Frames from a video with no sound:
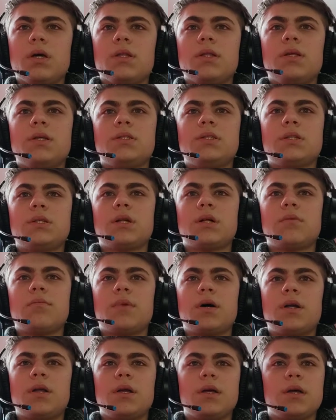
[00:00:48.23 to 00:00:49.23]
Digital
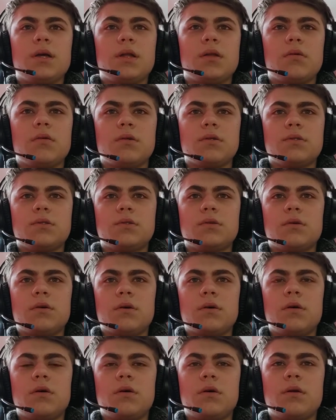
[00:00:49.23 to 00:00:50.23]
money can
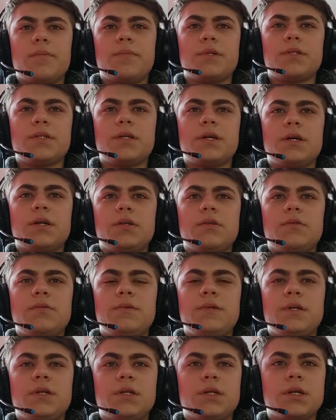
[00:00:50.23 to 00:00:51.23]
also represent
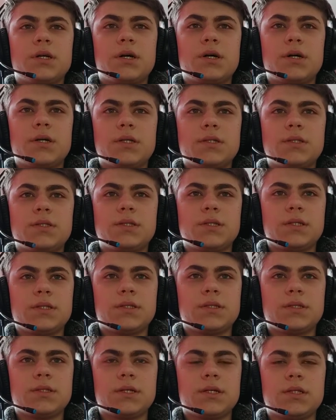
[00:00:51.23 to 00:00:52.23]
fiat
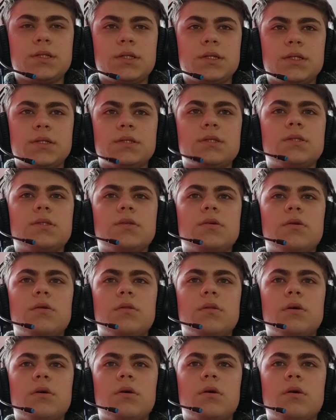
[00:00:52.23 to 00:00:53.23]
currencies such as
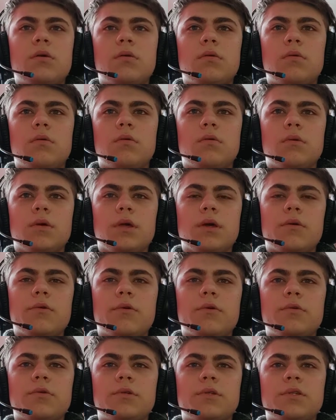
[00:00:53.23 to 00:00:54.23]
dollar or
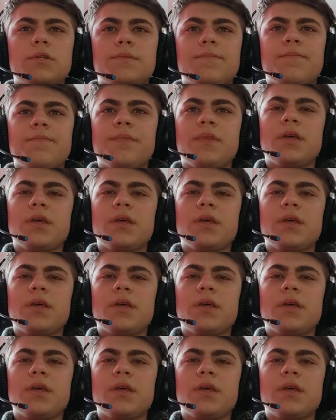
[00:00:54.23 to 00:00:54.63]
euros.